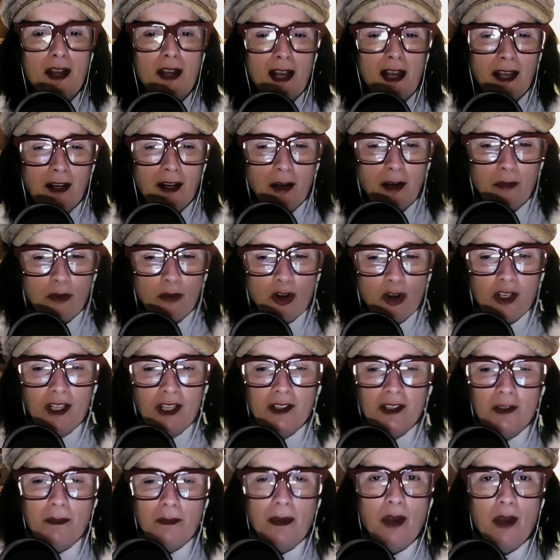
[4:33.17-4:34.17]
And I'm
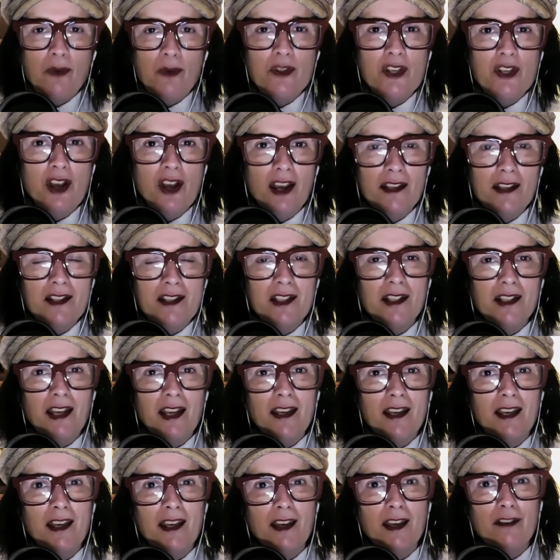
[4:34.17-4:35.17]
rocking the bow tie
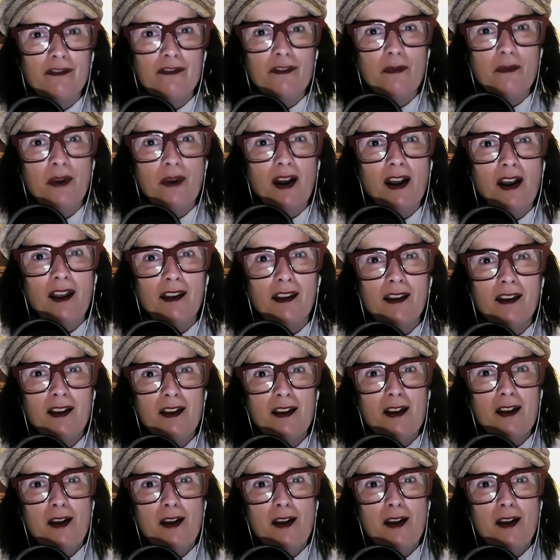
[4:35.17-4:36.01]
today here for my